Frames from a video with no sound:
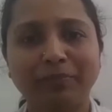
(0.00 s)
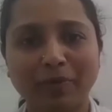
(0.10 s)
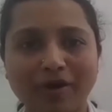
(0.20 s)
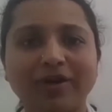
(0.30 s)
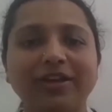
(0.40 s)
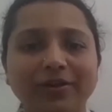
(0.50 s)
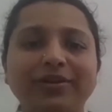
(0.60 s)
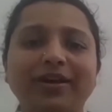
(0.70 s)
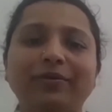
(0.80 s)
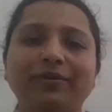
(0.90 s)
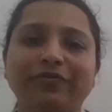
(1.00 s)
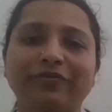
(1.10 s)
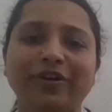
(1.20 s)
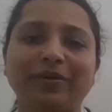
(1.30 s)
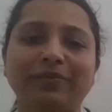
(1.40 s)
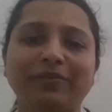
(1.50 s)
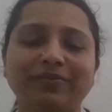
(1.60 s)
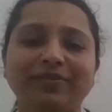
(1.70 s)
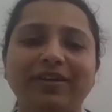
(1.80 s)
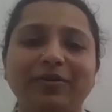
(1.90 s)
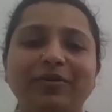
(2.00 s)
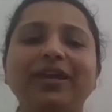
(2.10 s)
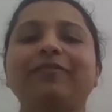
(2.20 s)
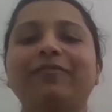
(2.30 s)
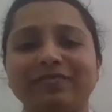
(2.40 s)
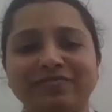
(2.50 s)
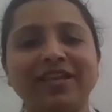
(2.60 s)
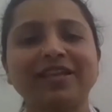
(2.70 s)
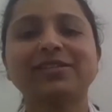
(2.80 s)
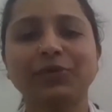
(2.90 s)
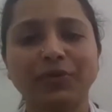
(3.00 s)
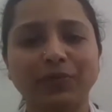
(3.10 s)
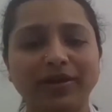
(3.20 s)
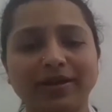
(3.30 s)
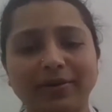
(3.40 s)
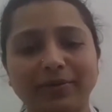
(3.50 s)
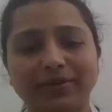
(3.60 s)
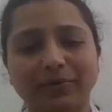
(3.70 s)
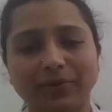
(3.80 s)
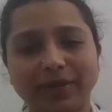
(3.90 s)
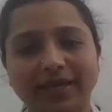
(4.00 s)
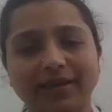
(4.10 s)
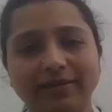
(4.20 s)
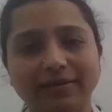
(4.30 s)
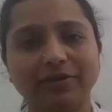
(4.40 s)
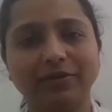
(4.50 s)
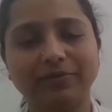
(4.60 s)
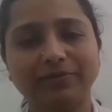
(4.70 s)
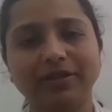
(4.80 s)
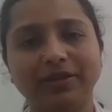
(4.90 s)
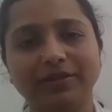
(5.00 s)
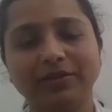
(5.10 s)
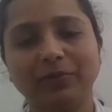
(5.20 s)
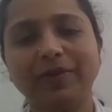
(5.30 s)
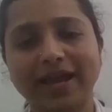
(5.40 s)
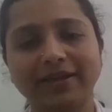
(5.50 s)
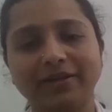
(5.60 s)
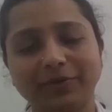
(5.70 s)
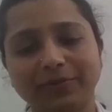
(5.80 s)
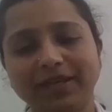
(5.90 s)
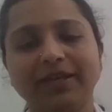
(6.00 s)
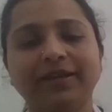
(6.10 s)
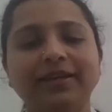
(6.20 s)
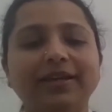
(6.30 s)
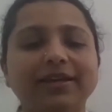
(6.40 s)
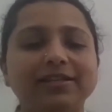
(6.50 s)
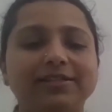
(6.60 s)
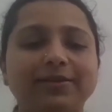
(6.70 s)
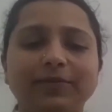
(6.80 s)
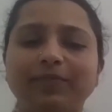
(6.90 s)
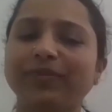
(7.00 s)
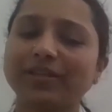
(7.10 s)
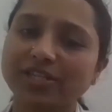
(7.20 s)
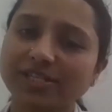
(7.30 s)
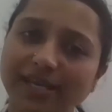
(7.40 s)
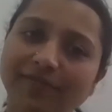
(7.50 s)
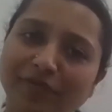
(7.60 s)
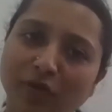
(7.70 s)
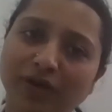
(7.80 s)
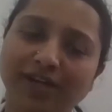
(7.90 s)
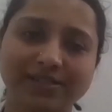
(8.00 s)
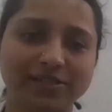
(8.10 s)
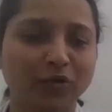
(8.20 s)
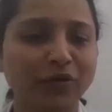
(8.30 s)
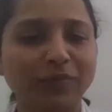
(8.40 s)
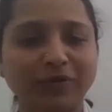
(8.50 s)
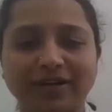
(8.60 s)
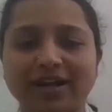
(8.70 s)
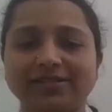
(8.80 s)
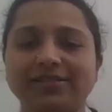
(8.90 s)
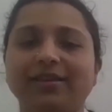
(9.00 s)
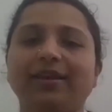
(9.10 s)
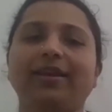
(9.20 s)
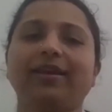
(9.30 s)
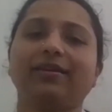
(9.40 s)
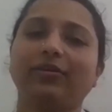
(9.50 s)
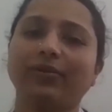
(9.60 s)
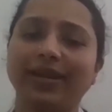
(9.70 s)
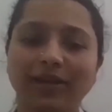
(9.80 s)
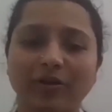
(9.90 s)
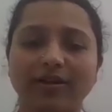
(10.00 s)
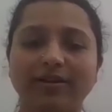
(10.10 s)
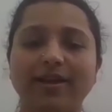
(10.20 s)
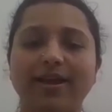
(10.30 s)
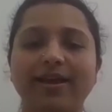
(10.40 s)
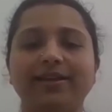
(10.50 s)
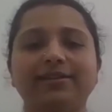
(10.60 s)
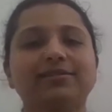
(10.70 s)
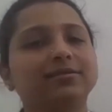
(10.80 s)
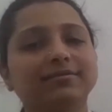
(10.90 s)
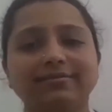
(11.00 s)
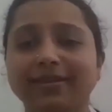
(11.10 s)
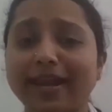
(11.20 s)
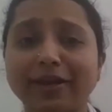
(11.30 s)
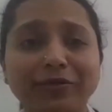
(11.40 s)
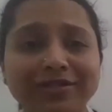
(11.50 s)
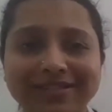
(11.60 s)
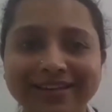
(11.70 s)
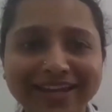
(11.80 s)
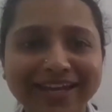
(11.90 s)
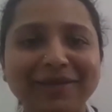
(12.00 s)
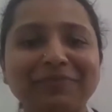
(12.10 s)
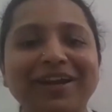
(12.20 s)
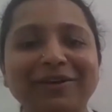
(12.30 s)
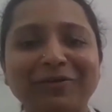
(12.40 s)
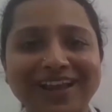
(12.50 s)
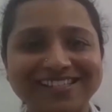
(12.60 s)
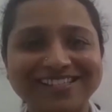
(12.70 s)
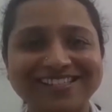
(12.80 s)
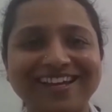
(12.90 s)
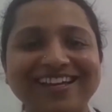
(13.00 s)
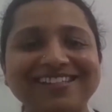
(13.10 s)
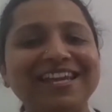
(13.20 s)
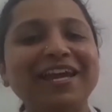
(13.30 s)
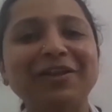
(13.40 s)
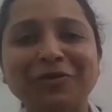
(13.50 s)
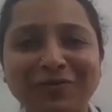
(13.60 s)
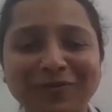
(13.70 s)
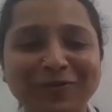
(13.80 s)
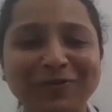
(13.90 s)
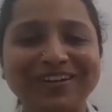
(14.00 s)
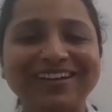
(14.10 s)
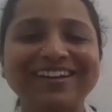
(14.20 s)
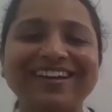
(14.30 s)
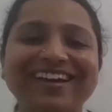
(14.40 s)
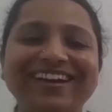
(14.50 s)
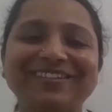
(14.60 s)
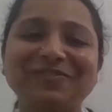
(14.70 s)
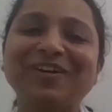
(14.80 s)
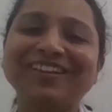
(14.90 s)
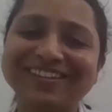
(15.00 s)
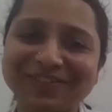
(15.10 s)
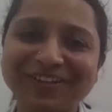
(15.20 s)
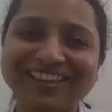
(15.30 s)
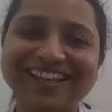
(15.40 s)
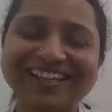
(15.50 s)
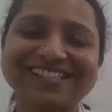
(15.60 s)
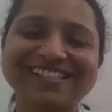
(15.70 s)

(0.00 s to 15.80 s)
bog you down from, if things don't work out the way, you plan it to be. So just stay focused, don't procrastinate, get organized, get good sleep, get good exercise, eat good food, and do all the good things.